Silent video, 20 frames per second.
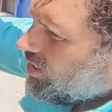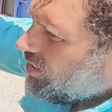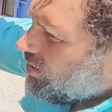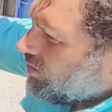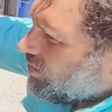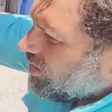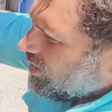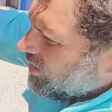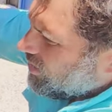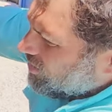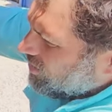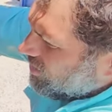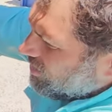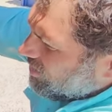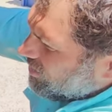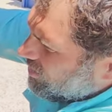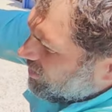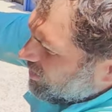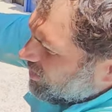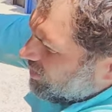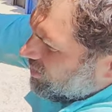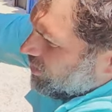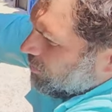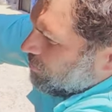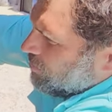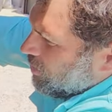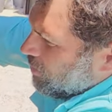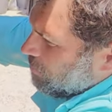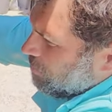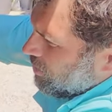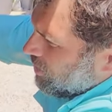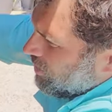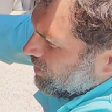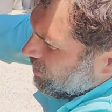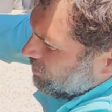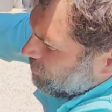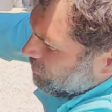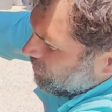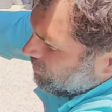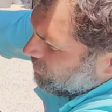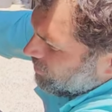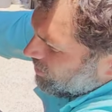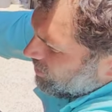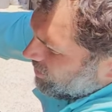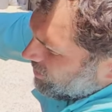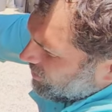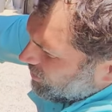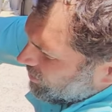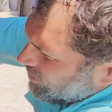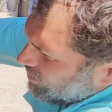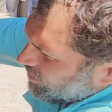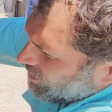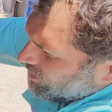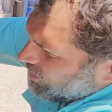Okay, so you can see as I'm dumping it in my vehicle here, I